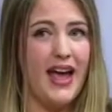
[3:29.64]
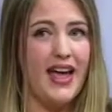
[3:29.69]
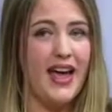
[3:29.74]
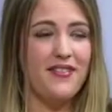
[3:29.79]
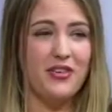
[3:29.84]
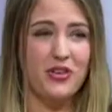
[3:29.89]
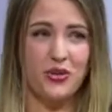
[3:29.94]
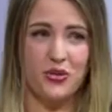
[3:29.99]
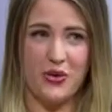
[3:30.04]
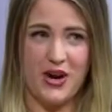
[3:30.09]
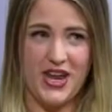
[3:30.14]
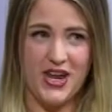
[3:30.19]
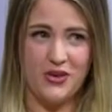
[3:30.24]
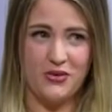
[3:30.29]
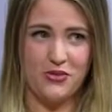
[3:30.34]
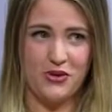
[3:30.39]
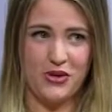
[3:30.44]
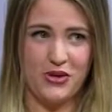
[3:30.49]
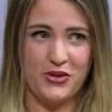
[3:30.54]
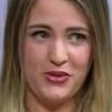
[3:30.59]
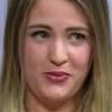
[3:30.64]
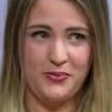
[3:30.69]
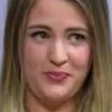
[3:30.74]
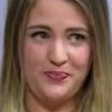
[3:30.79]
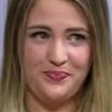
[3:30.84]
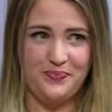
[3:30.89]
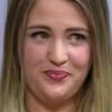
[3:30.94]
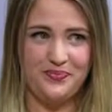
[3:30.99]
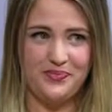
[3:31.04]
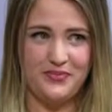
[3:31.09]
have a great crew,
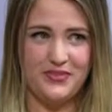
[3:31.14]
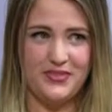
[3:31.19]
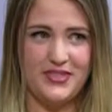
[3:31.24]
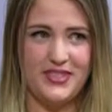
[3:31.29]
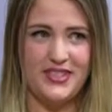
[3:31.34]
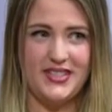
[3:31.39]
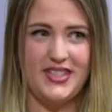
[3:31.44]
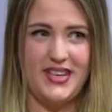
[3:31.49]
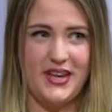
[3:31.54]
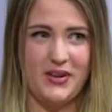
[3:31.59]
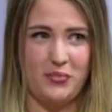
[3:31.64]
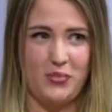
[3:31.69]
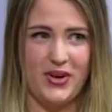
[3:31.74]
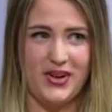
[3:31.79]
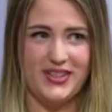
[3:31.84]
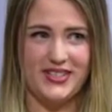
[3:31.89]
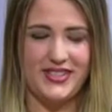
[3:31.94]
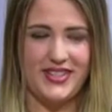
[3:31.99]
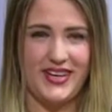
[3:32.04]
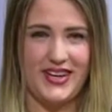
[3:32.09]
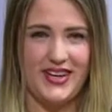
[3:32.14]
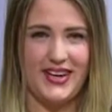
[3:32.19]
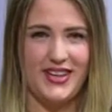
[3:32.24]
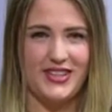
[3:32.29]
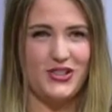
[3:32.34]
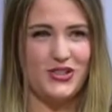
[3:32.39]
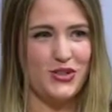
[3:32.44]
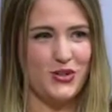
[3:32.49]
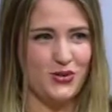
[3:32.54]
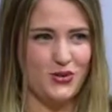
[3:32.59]
Tim Wilson
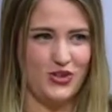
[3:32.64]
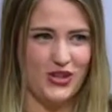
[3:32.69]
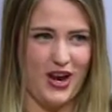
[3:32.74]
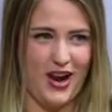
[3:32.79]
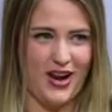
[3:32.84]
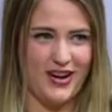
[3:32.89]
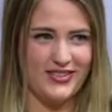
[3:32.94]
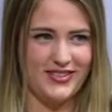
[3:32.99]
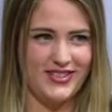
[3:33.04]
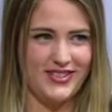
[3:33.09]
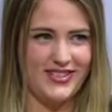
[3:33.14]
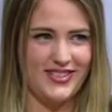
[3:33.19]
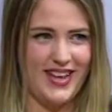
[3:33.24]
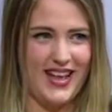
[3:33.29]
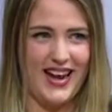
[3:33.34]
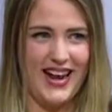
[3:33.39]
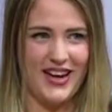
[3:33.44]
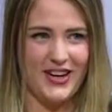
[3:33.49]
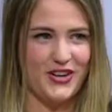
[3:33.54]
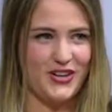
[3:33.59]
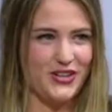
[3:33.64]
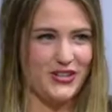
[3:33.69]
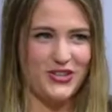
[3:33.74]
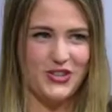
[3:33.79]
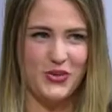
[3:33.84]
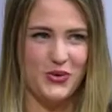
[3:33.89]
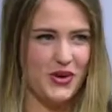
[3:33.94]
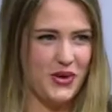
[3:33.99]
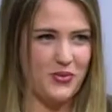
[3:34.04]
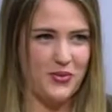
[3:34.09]
and Sue Johns, and I couldn't
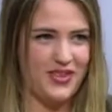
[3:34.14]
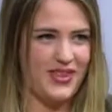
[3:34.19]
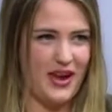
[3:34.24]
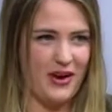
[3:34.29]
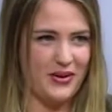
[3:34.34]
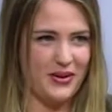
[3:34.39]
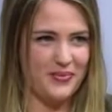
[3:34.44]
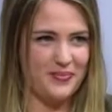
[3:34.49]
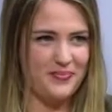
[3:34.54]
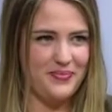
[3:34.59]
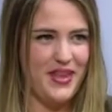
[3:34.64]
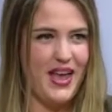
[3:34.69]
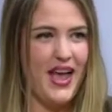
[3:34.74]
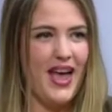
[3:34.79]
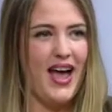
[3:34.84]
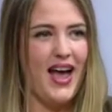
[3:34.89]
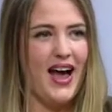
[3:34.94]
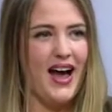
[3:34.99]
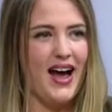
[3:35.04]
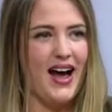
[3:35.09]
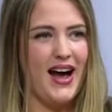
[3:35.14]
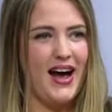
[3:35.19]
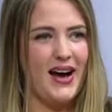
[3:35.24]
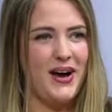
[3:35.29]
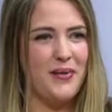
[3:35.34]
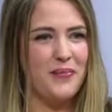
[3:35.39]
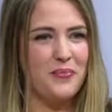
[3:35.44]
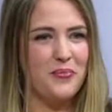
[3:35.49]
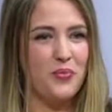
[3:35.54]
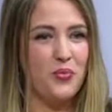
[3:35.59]
do it without them.
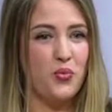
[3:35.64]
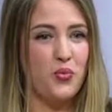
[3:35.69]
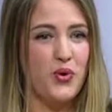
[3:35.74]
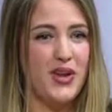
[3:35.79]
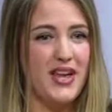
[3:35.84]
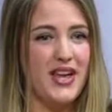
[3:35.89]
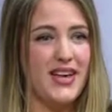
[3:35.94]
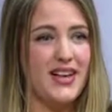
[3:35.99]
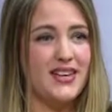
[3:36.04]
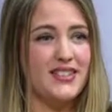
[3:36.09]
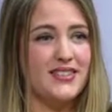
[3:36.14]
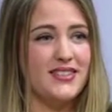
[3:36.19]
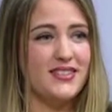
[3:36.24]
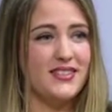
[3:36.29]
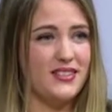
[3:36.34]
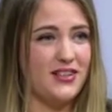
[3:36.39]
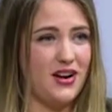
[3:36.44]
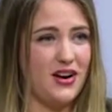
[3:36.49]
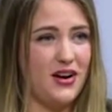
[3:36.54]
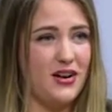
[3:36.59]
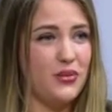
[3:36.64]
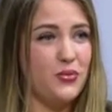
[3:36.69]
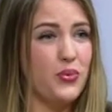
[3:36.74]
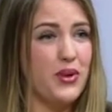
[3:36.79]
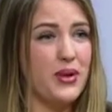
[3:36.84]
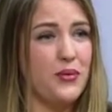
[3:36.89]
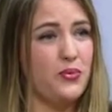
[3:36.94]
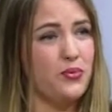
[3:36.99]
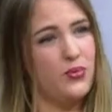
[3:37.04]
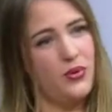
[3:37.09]
We
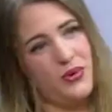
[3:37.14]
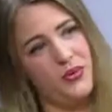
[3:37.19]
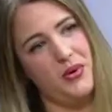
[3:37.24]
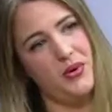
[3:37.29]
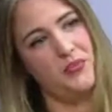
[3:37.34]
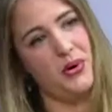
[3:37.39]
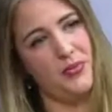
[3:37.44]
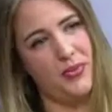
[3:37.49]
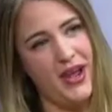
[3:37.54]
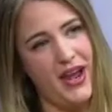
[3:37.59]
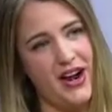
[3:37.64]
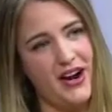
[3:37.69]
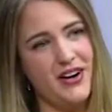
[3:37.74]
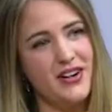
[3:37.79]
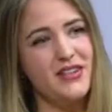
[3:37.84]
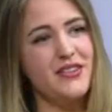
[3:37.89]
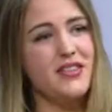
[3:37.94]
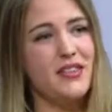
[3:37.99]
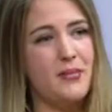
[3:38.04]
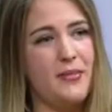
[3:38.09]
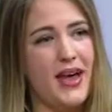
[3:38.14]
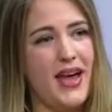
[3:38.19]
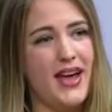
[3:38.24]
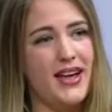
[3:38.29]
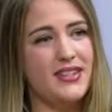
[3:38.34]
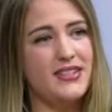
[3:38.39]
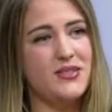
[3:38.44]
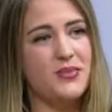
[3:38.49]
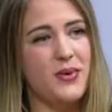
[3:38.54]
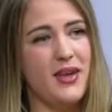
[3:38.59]
prepare the
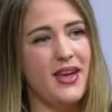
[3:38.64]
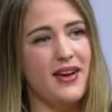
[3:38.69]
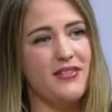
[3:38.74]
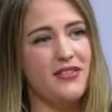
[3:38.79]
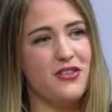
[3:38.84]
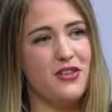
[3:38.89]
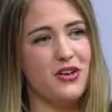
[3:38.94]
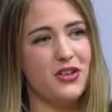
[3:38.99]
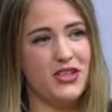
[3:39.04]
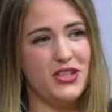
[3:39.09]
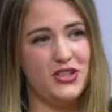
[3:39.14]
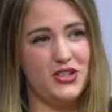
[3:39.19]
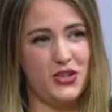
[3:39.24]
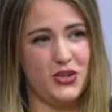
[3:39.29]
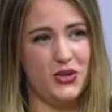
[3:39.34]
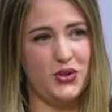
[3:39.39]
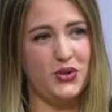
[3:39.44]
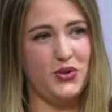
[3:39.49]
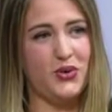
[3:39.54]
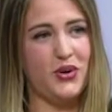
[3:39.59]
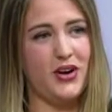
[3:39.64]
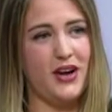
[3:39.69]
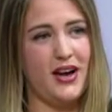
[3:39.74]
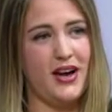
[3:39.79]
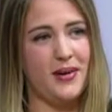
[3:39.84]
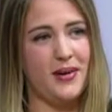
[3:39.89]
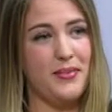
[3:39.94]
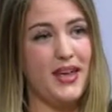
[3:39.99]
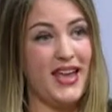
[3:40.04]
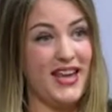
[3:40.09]
beds. We have 32
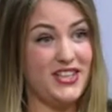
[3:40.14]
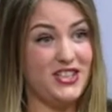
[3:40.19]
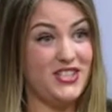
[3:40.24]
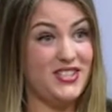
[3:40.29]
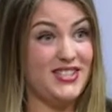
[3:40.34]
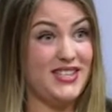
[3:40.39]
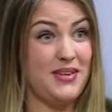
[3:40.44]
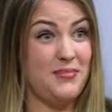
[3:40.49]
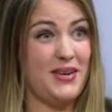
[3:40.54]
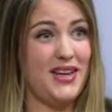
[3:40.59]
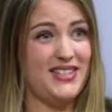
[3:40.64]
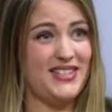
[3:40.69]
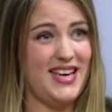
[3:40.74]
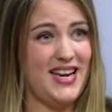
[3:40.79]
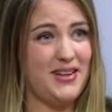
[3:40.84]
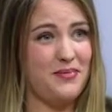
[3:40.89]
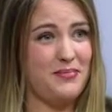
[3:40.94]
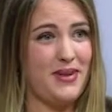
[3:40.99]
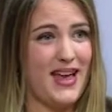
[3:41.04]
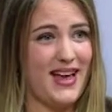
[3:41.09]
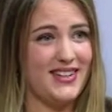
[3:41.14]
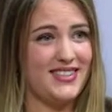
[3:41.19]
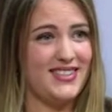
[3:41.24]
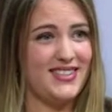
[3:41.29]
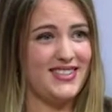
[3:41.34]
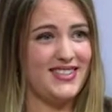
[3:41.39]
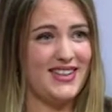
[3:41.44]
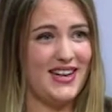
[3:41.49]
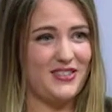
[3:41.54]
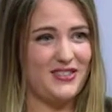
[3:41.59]
agency maintained
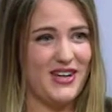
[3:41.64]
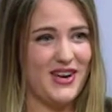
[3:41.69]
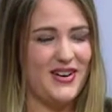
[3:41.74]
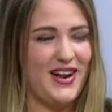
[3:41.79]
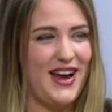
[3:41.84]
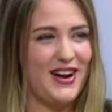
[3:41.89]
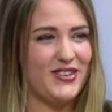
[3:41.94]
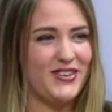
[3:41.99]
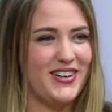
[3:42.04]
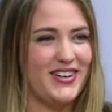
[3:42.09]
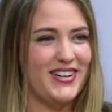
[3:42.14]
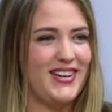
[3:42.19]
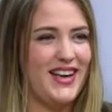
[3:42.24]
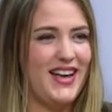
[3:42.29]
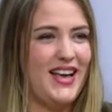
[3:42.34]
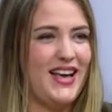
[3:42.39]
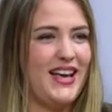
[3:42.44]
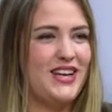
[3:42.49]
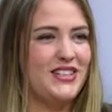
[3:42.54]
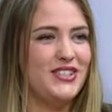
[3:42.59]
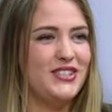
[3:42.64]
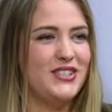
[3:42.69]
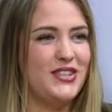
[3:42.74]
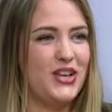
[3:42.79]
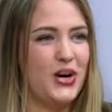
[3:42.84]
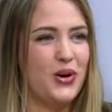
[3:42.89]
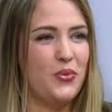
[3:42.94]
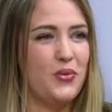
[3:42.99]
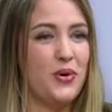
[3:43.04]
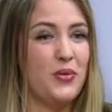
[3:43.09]
beds in downtown Akron.
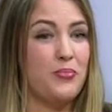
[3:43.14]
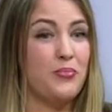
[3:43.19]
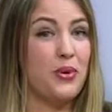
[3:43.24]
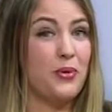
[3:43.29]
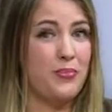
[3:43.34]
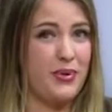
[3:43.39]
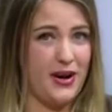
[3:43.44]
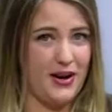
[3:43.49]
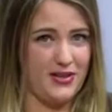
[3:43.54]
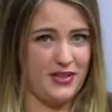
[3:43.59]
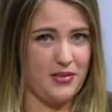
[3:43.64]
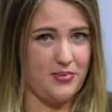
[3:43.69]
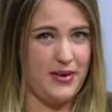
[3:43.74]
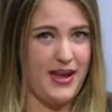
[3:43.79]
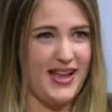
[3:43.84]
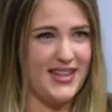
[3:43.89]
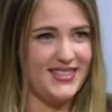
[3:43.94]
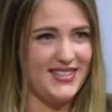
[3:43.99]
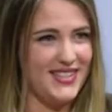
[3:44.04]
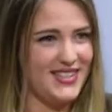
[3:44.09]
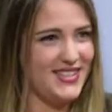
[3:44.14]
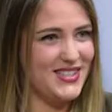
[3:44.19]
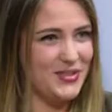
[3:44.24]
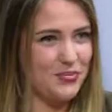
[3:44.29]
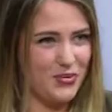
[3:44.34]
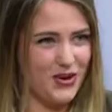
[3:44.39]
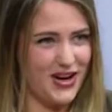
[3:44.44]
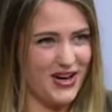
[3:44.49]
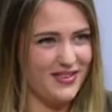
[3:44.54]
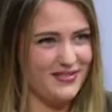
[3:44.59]
So we prepare the beds in the
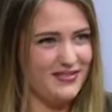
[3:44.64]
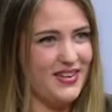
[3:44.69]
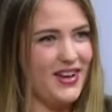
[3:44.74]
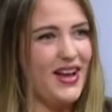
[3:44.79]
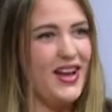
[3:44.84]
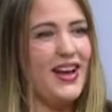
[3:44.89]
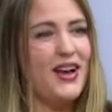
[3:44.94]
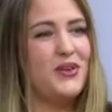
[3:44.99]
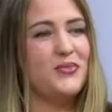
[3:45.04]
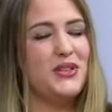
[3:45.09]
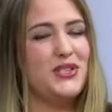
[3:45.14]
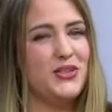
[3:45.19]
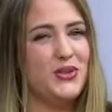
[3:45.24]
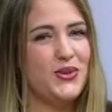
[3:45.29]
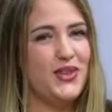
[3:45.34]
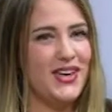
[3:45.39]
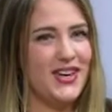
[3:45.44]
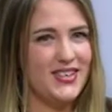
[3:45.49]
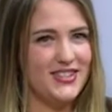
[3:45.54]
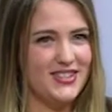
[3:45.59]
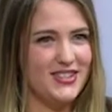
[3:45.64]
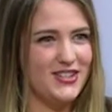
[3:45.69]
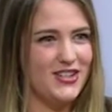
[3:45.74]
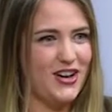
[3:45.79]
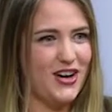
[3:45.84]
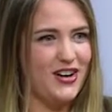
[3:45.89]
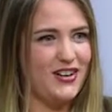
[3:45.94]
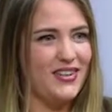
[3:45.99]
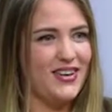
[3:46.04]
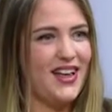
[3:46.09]
spring. We do the
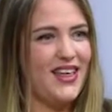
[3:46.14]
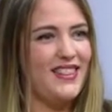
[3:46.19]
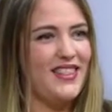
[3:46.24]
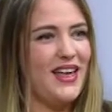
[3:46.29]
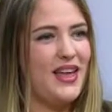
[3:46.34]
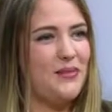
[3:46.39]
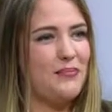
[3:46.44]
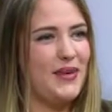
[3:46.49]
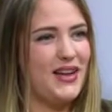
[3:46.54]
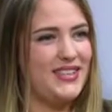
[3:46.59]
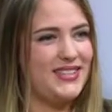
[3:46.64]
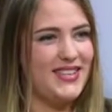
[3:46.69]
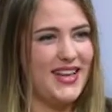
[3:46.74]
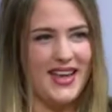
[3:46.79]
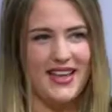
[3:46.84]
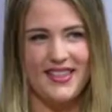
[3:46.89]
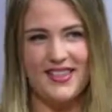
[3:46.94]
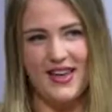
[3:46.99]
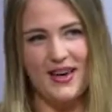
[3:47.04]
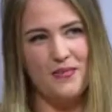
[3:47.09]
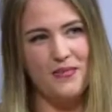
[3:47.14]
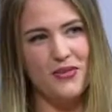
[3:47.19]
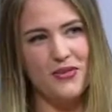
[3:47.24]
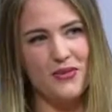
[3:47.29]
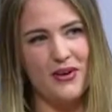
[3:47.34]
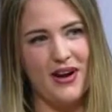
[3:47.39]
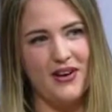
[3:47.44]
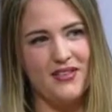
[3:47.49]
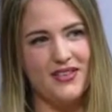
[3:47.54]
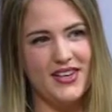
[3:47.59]
install and then maintain them
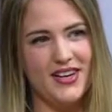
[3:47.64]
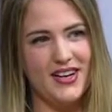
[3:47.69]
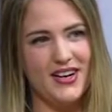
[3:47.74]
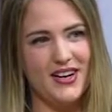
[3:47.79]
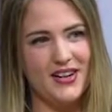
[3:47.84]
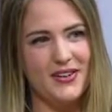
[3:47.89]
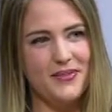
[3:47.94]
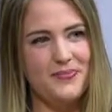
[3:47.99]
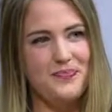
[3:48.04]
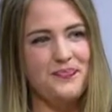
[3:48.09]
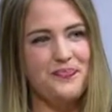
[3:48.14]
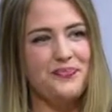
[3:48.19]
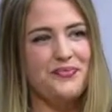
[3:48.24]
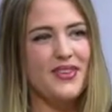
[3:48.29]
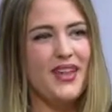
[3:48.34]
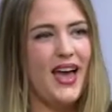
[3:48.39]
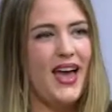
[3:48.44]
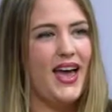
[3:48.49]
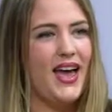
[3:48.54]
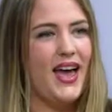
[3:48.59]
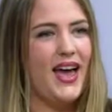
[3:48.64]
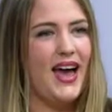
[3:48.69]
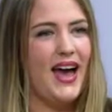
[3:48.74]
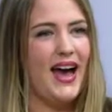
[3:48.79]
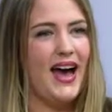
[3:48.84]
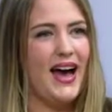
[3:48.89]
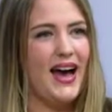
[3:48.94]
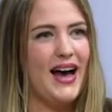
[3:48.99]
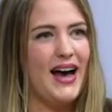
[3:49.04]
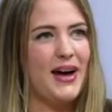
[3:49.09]
throughout the year.
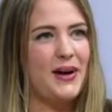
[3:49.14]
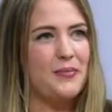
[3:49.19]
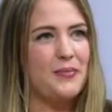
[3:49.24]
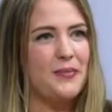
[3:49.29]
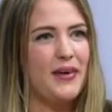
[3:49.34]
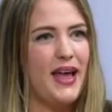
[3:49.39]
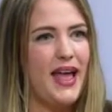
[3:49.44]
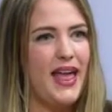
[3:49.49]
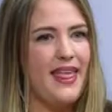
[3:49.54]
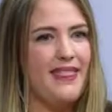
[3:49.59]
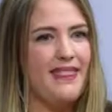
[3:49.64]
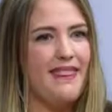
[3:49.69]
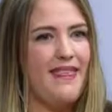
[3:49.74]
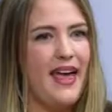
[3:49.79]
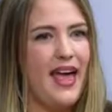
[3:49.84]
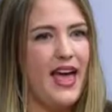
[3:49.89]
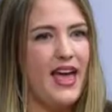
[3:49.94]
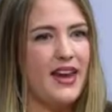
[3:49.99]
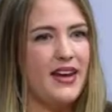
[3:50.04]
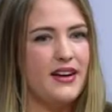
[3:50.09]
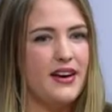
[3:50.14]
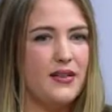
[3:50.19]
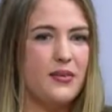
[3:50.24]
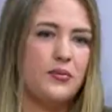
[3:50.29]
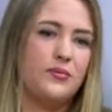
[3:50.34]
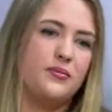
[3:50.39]
And then